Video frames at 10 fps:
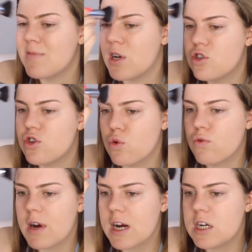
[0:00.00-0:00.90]
not so
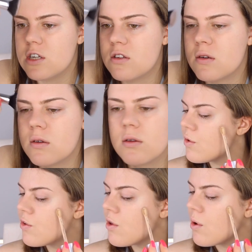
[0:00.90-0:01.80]
great.
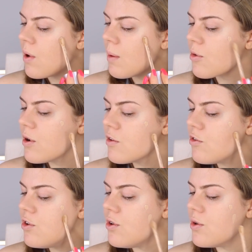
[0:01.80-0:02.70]
So I'm going
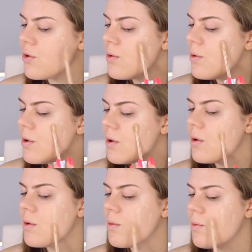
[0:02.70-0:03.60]
to do
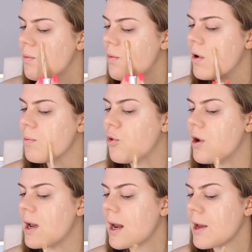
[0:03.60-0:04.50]
one
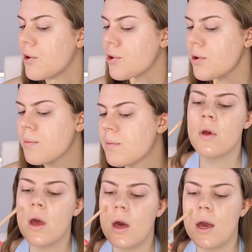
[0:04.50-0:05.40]
more layer.
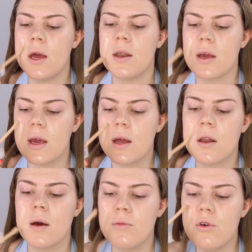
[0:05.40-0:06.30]
And
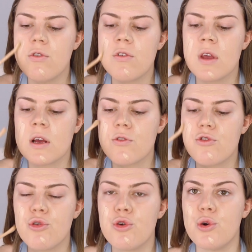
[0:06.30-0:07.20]
again, I'm using
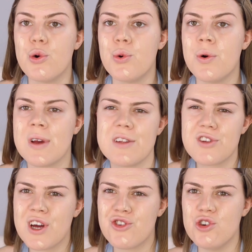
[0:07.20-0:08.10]
two,
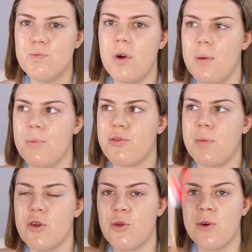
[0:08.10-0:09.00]
it's not two pumps,
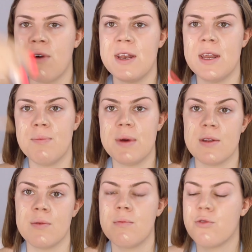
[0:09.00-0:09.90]
but you know, I dip in